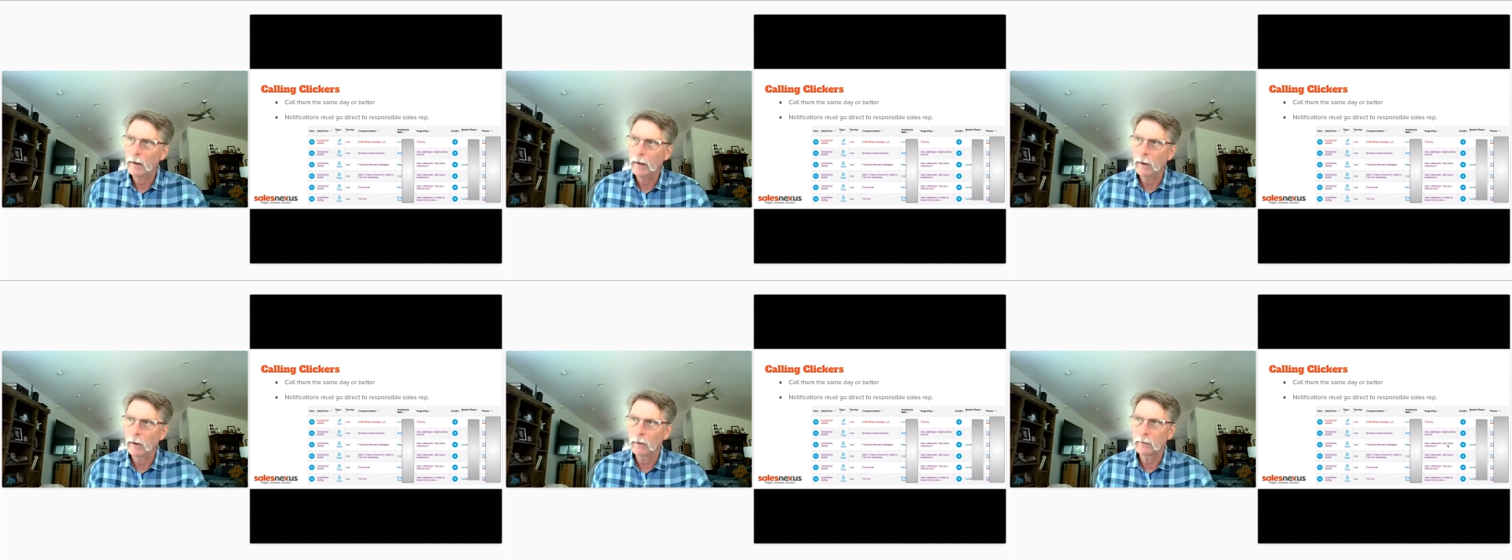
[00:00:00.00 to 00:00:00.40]

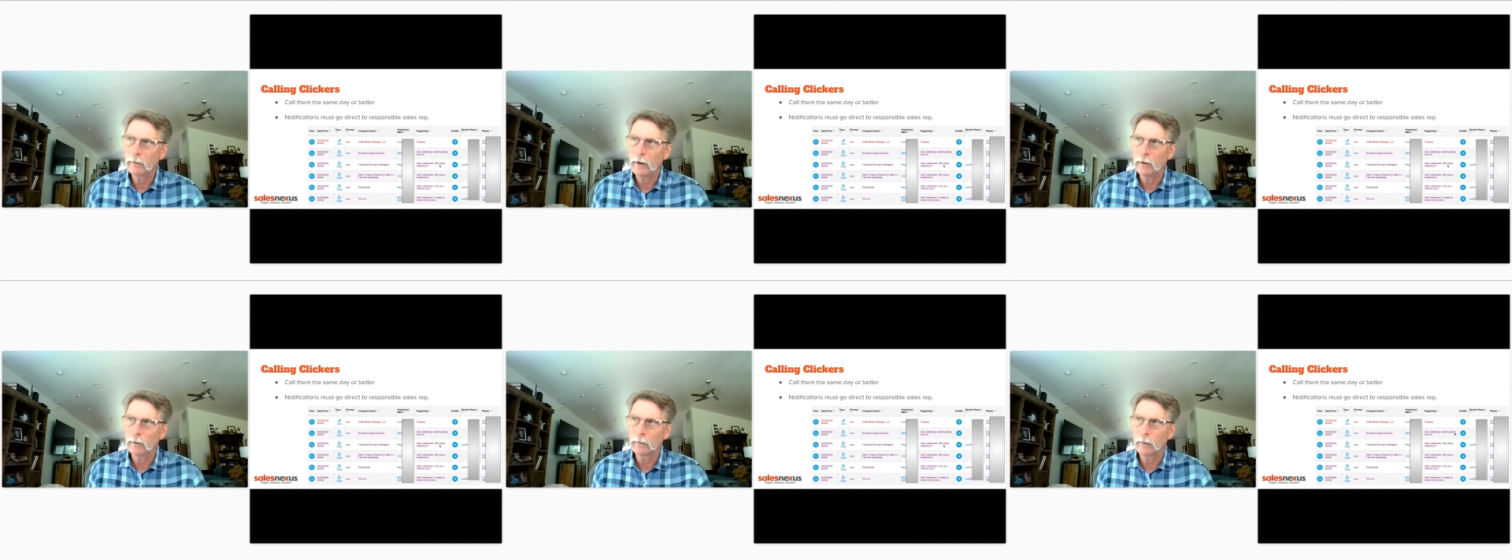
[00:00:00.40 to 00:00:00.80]
and our
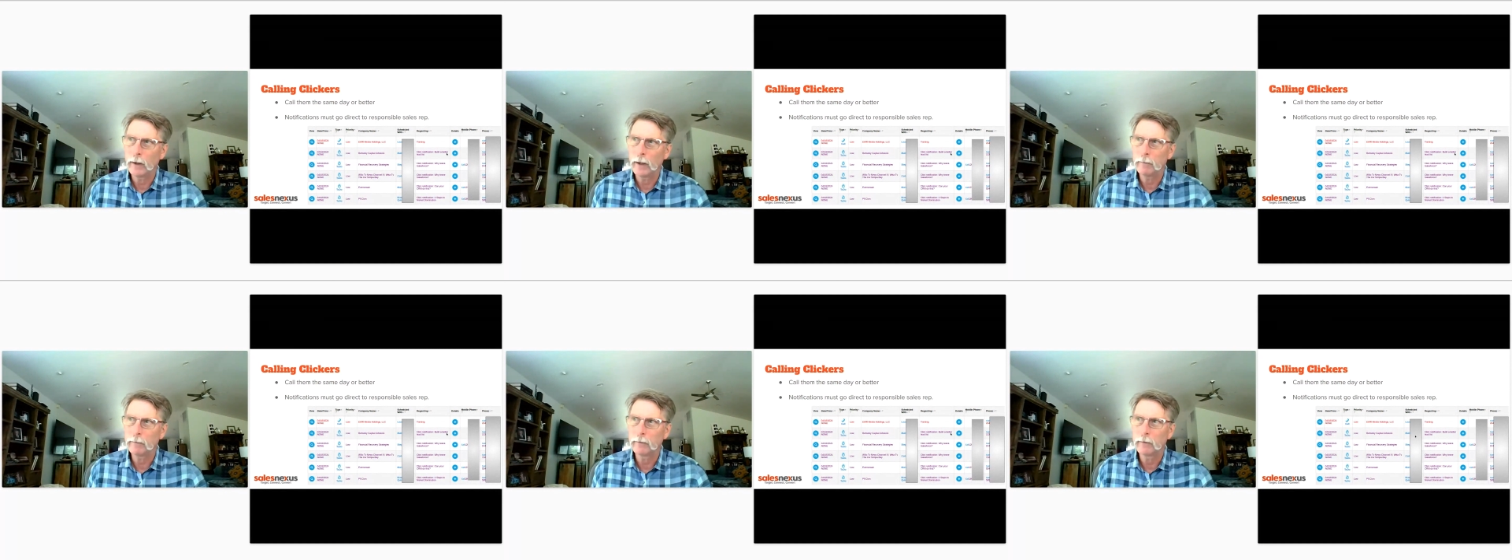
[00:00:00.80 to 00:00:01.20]
sales
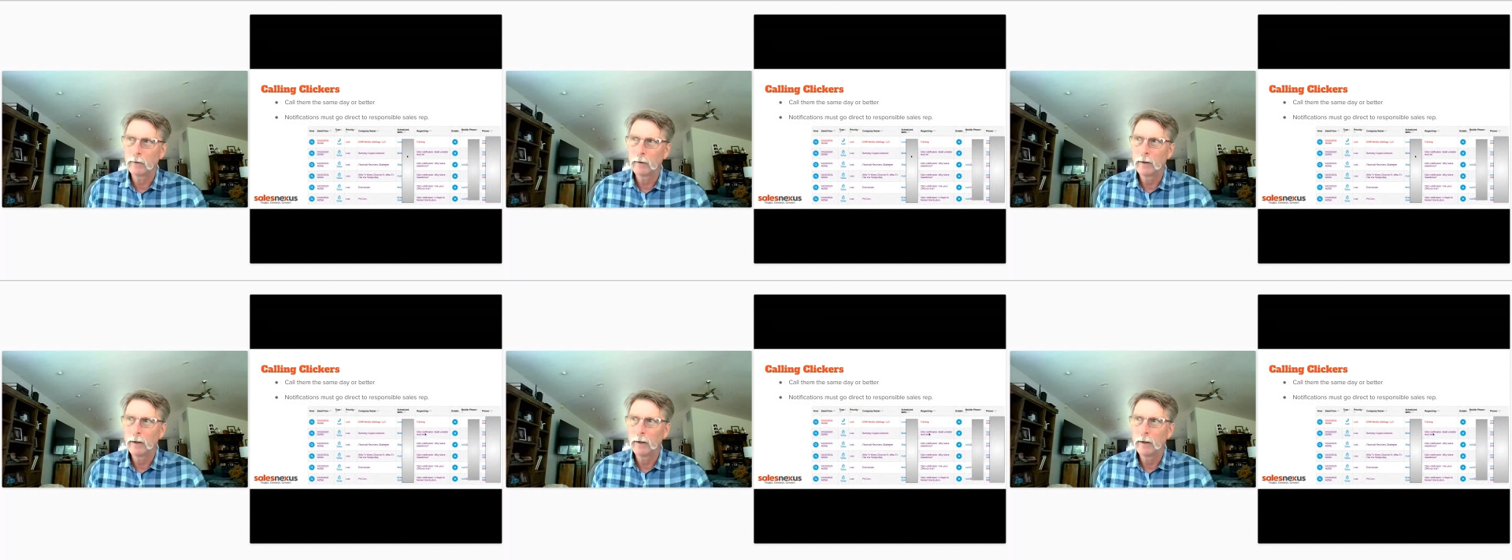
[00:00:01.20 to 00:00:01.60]
reps
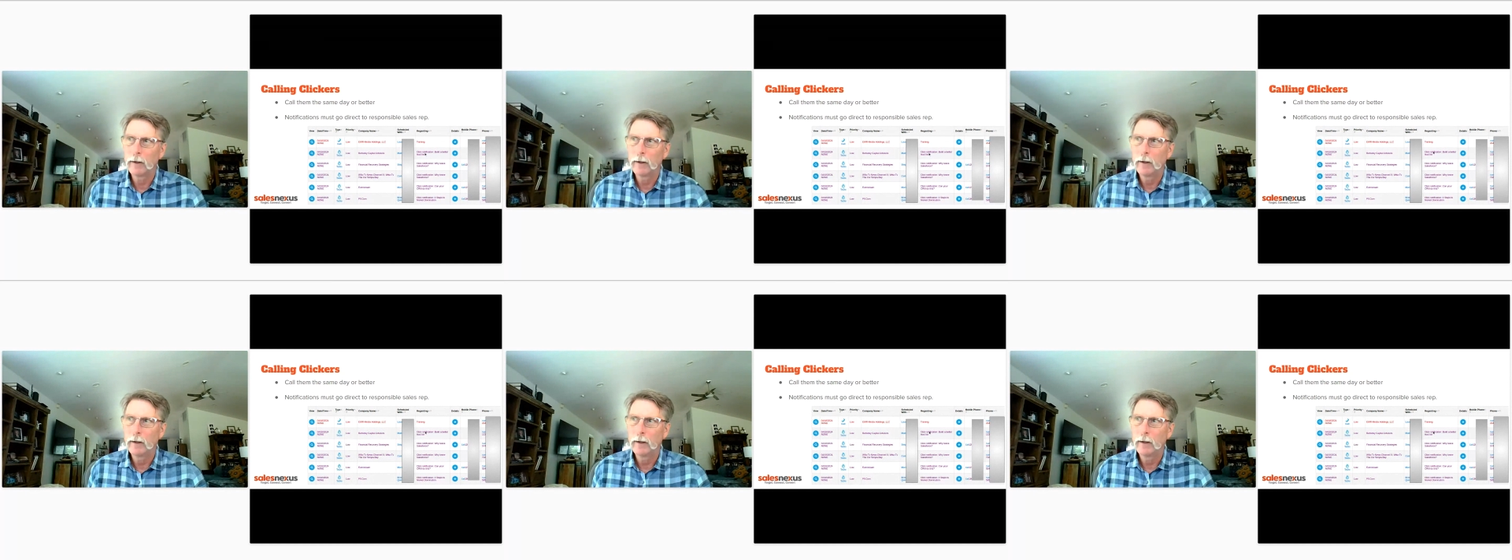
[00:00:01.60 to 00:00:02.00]

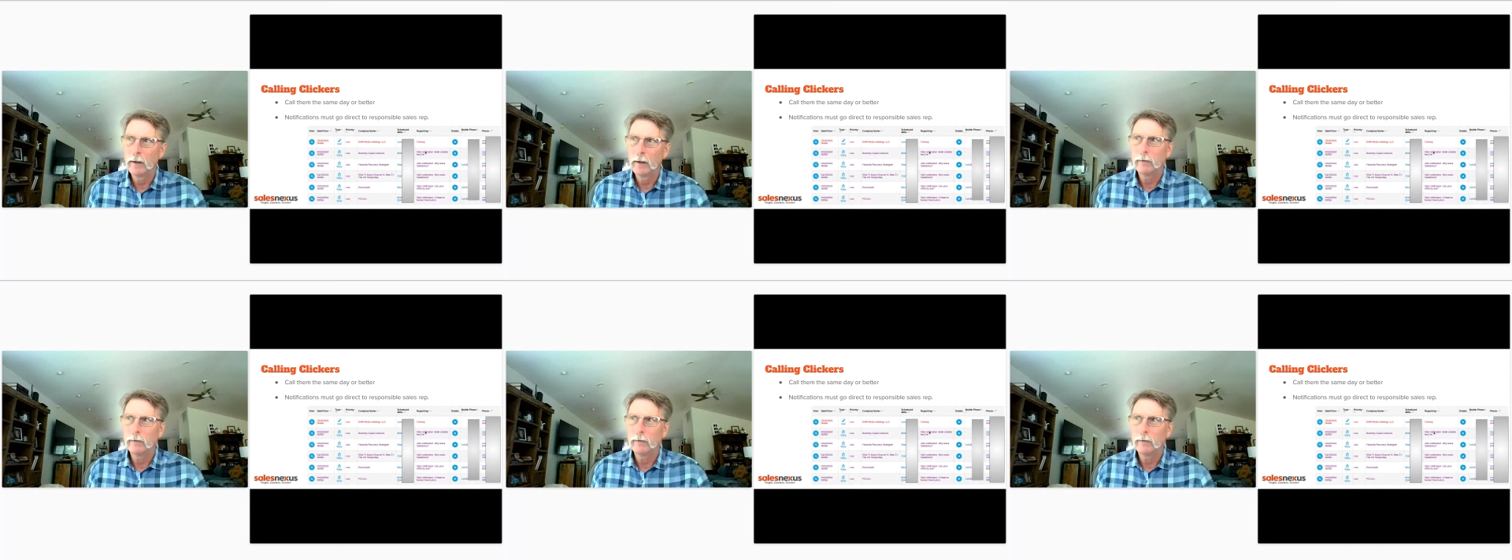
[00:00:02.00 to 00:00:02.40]

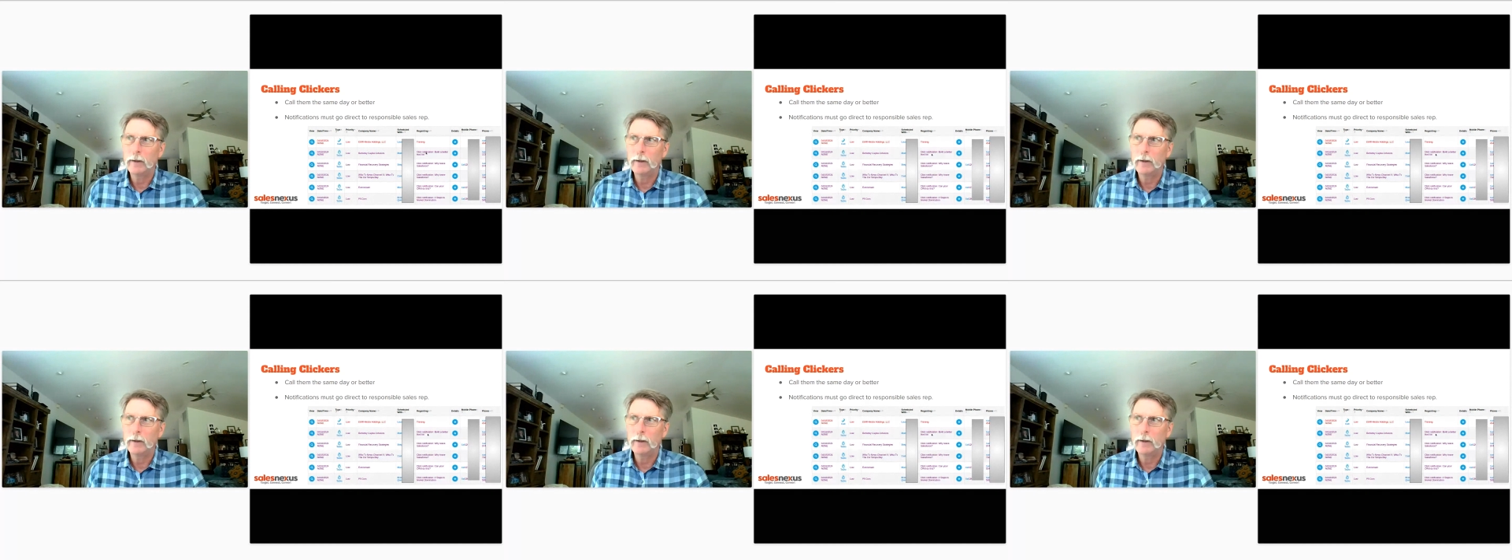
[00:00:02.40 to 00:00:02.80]
see these
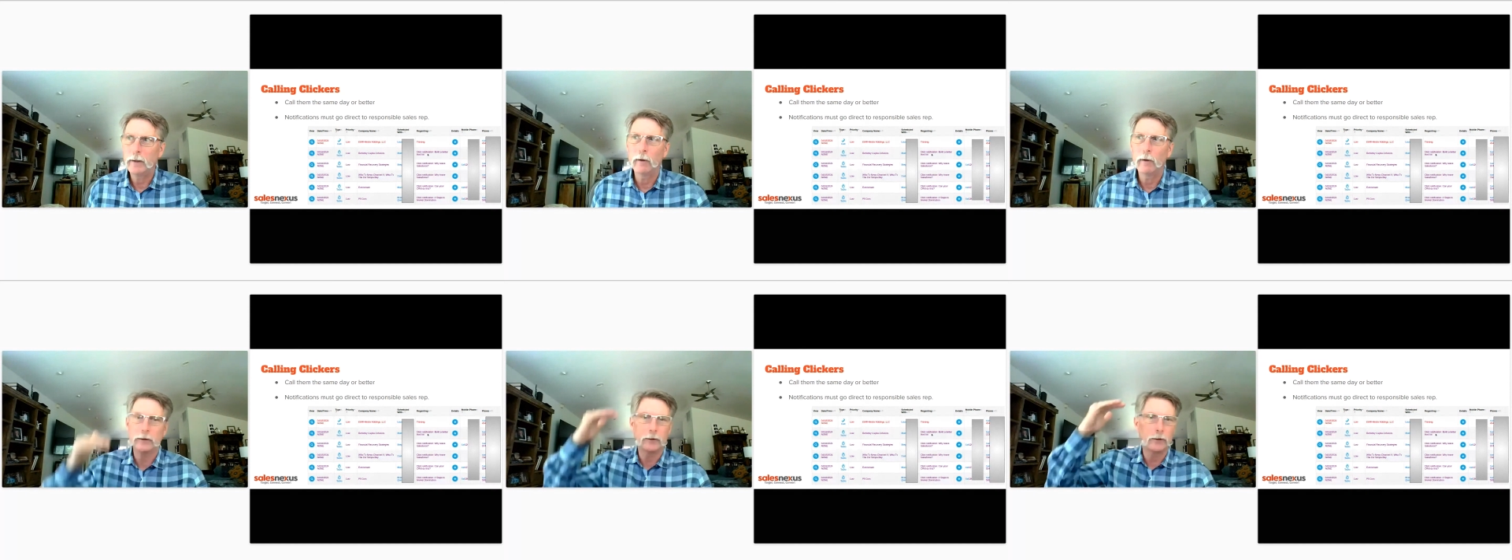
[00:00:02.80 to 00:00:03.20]

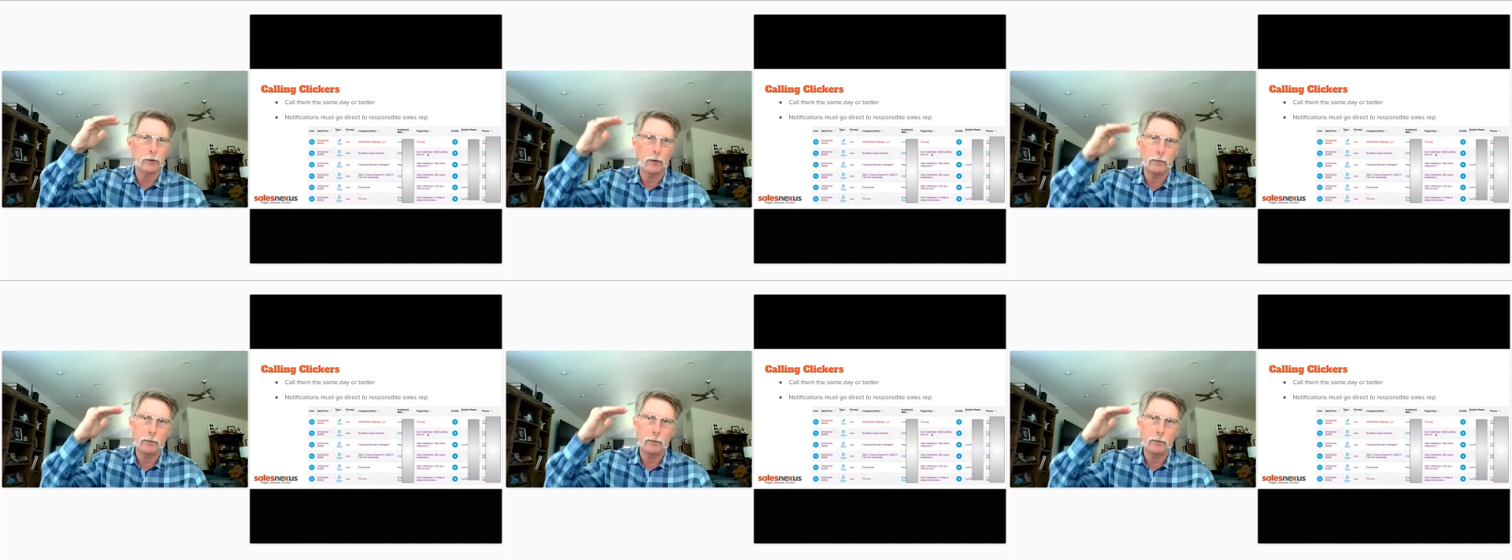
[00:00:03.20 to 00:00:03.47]
notifications show